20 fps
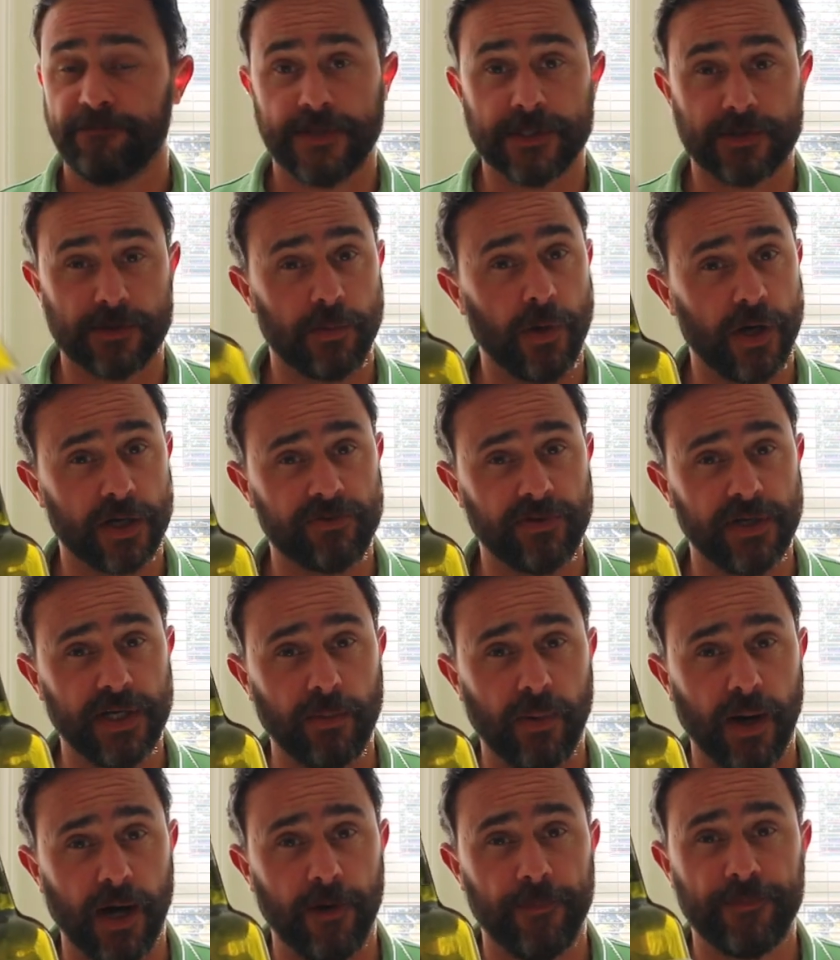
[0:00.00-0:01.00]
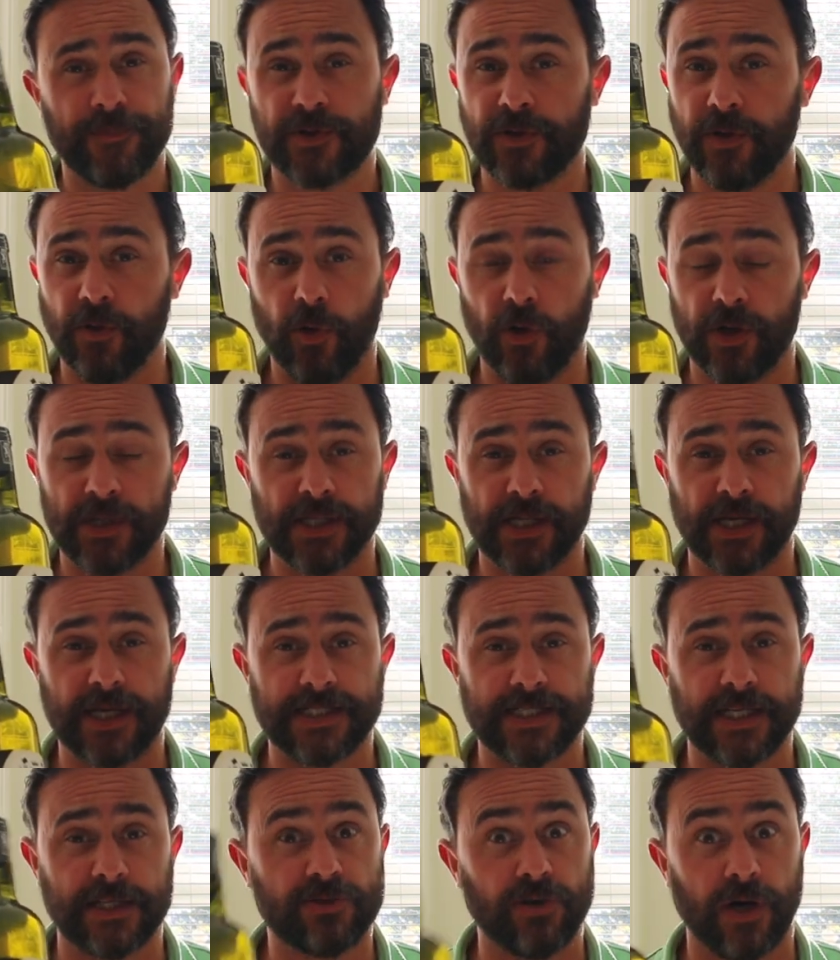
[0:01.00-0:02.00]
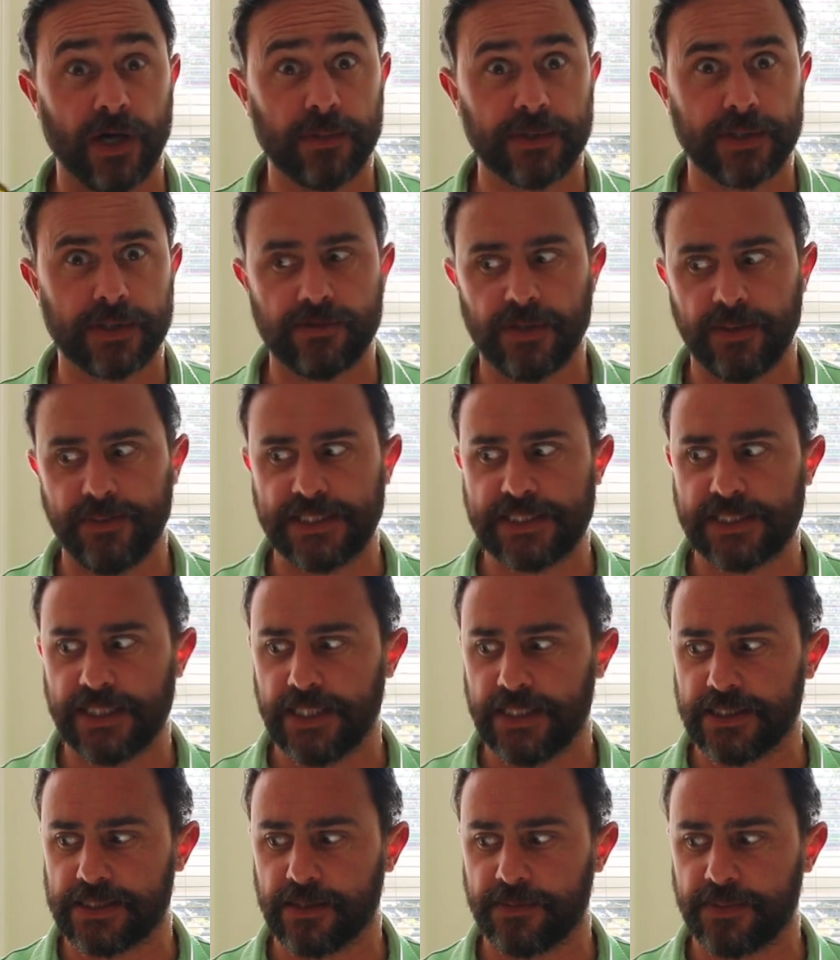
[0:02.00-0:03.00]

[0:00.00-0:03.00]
This would work really well. Or like I said, try it with the creamy cheese.